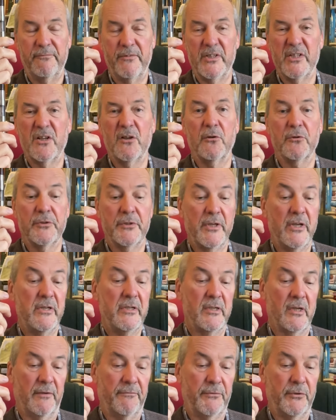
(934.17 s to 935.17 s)

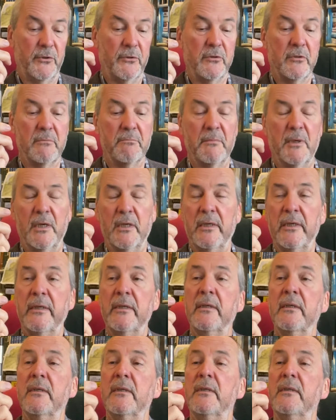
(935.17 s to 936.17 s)
Viscontis, I've used
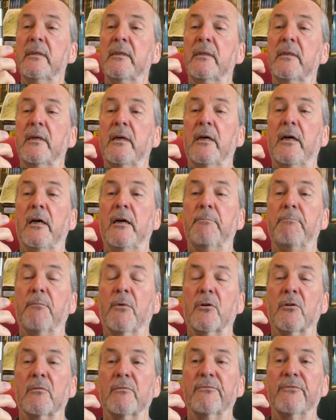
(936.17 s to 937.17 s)
my
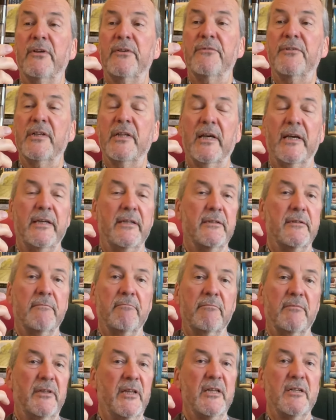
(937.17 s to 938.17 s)
Model 58.
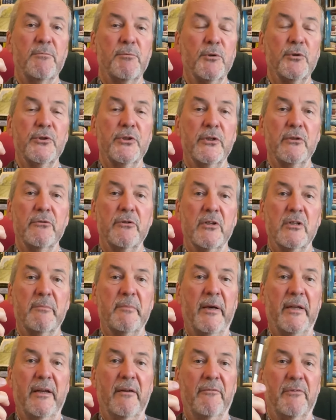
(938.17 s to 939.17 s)
This will do just
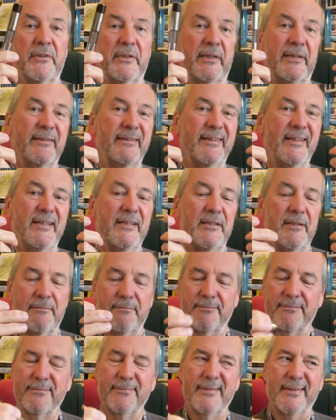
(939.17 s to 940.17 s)
about everything. This,
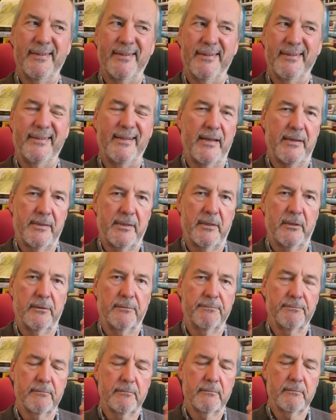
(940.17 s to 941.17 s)
less so.